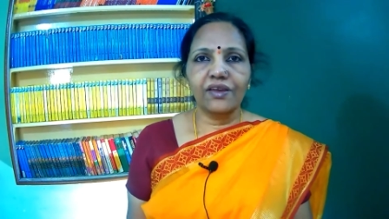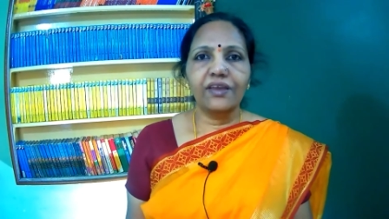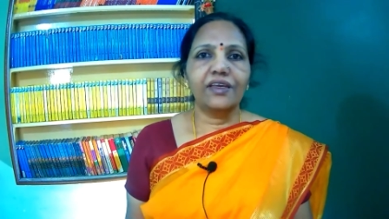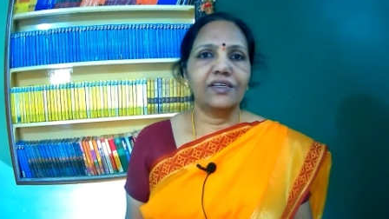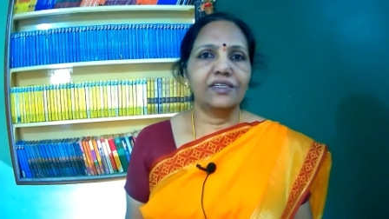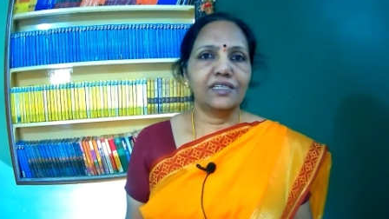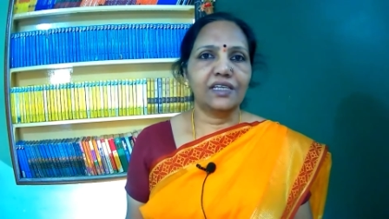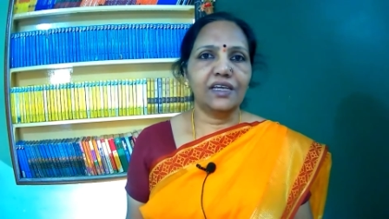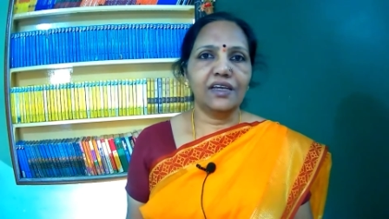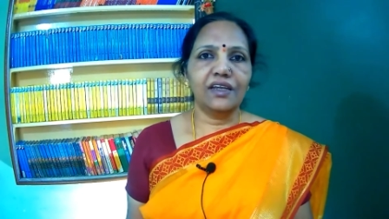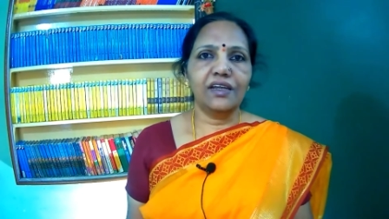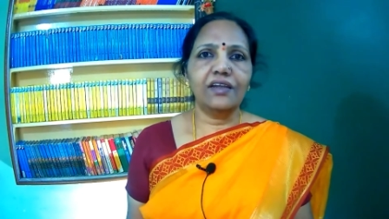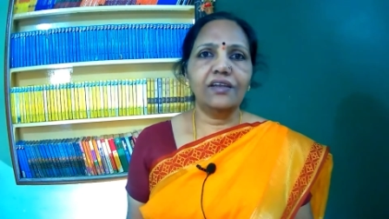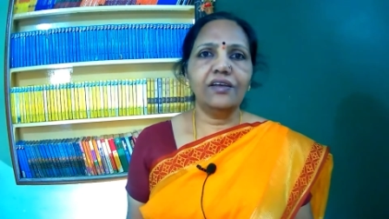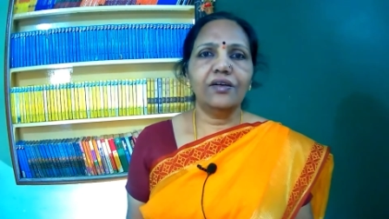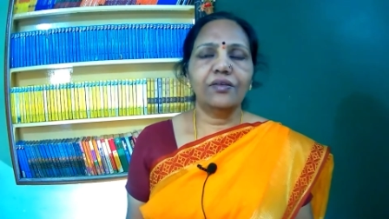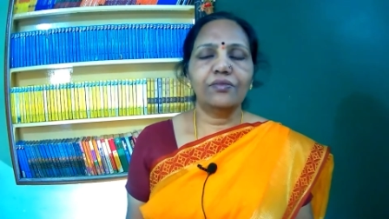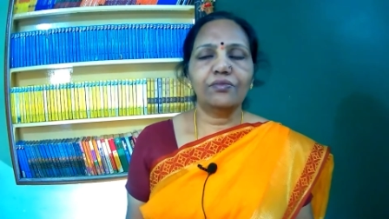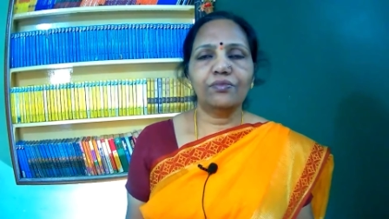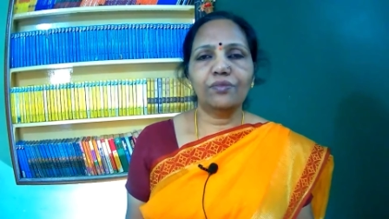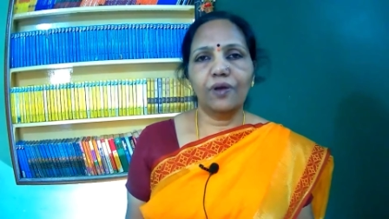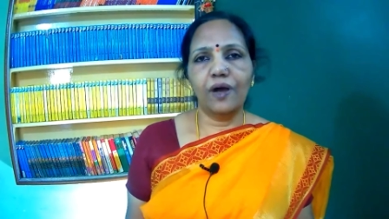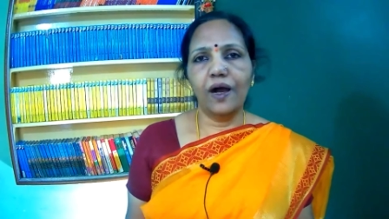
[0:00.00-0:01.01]
He said,
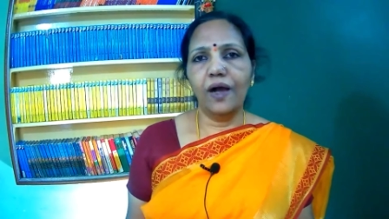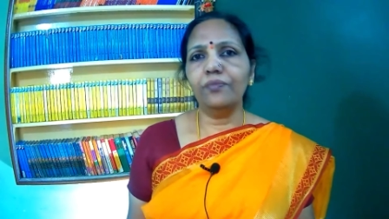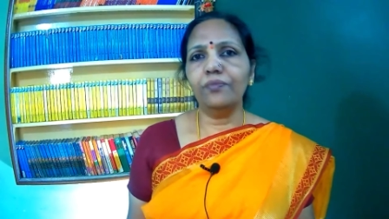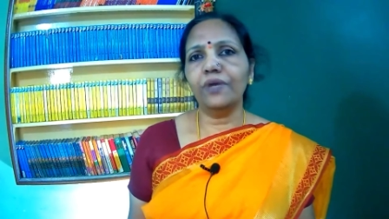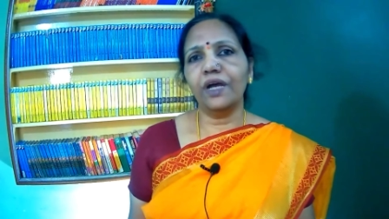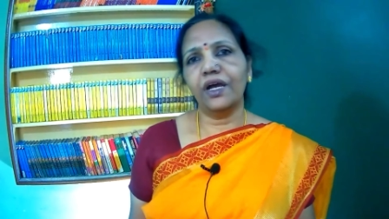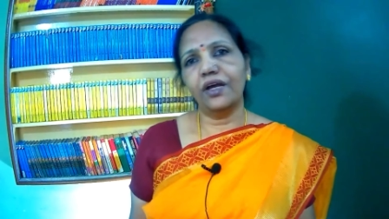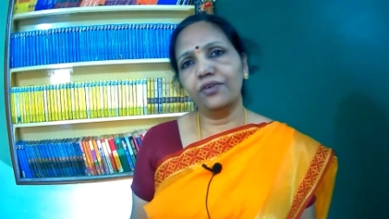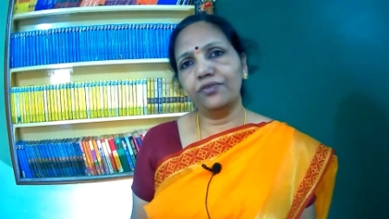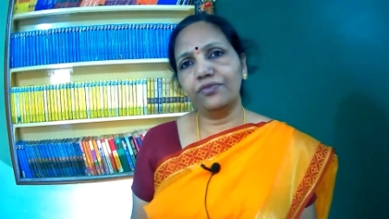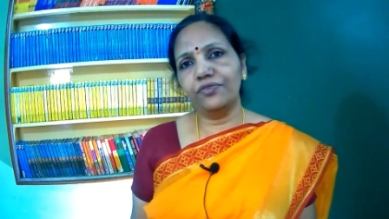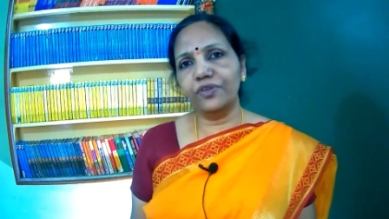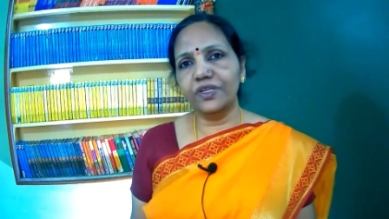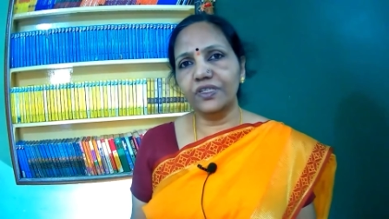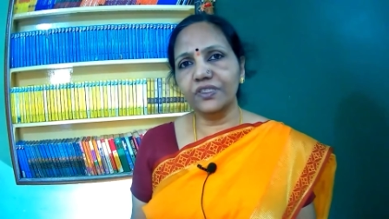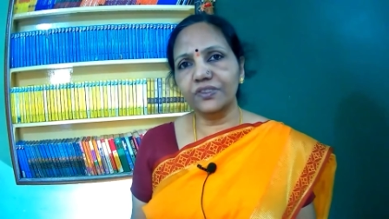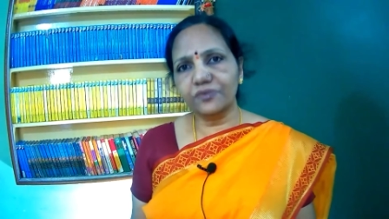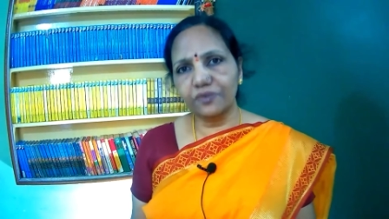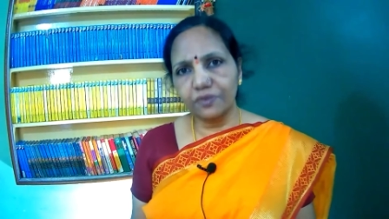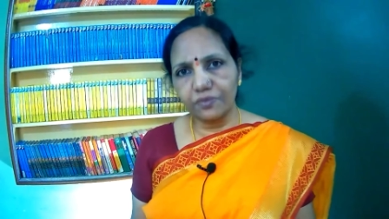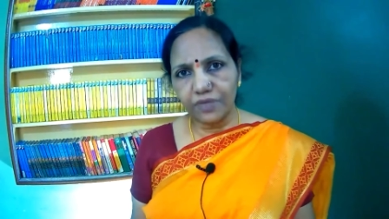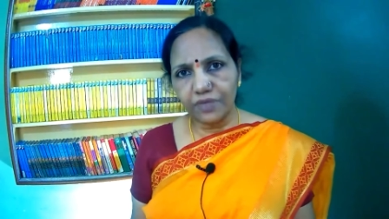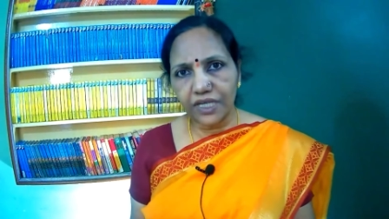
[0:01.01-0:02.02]
Mom, I
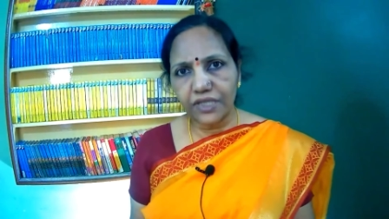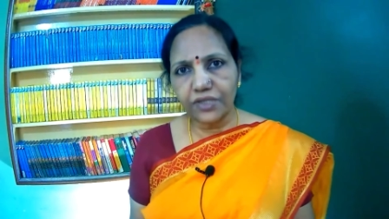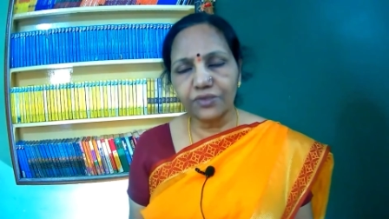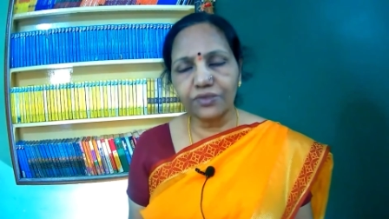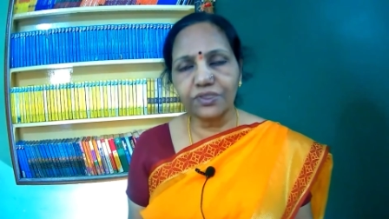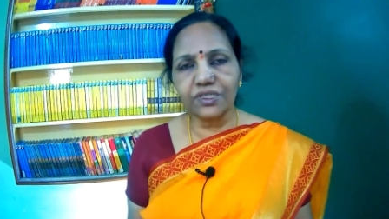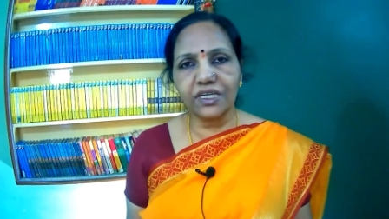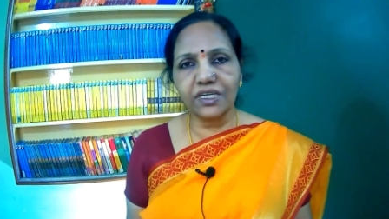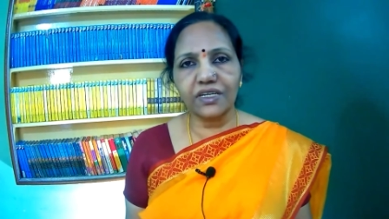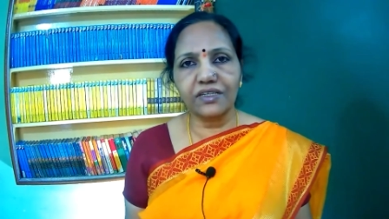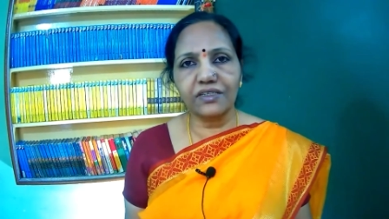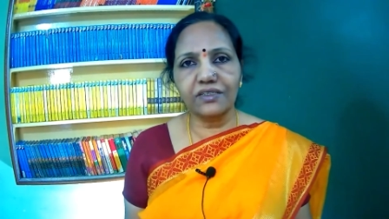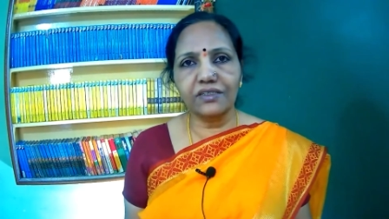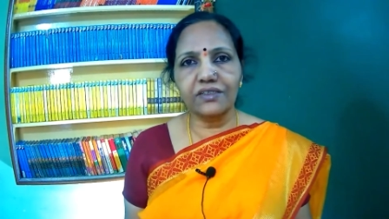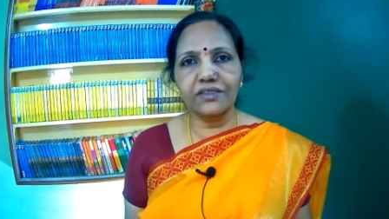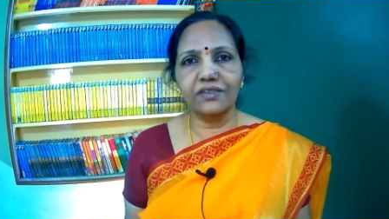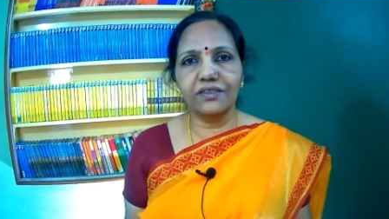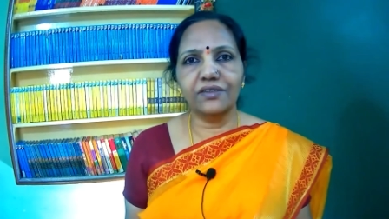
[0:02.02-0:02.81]
finished from A to Z.